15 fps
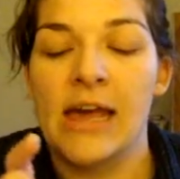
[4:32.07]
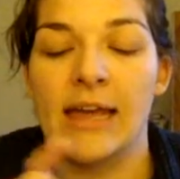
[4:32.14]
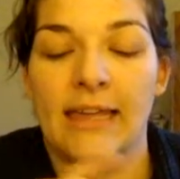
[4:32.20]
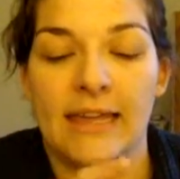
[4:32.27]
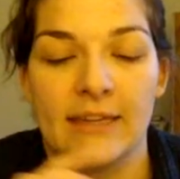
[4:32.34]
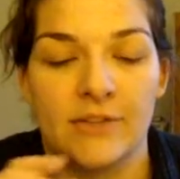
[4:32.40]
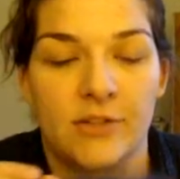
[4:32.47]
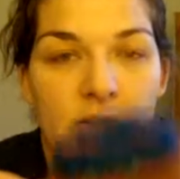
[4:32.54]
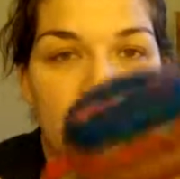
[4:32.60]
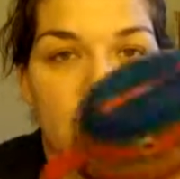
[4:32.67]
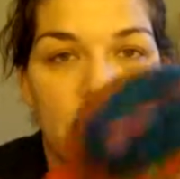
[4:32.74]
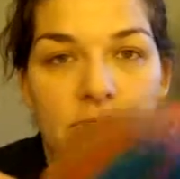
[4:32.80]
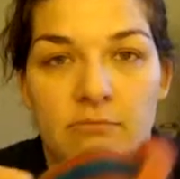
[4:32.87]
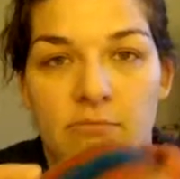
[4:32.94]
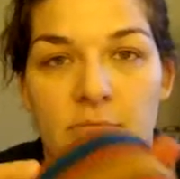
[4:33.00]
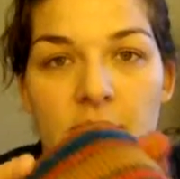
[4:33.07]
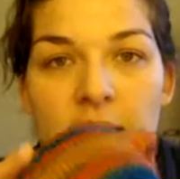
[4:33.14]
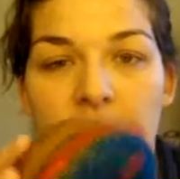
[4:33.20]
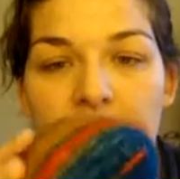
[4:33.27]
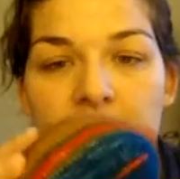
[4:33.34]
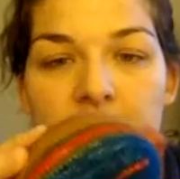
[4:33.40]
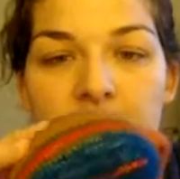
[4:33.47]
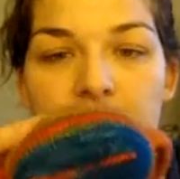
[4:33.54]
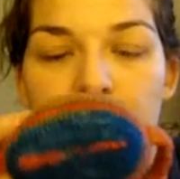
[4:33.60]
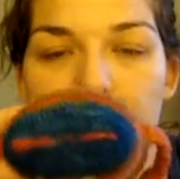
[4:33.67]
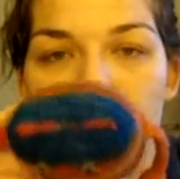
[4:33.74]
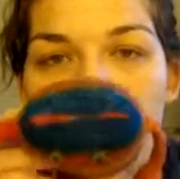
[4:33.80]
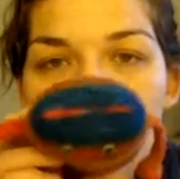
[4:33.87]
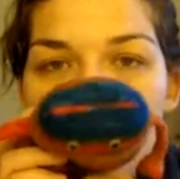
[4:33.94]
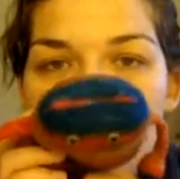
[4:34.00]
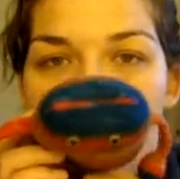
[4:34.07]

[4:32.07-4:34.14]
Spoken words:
I Kitchenered, and I used red,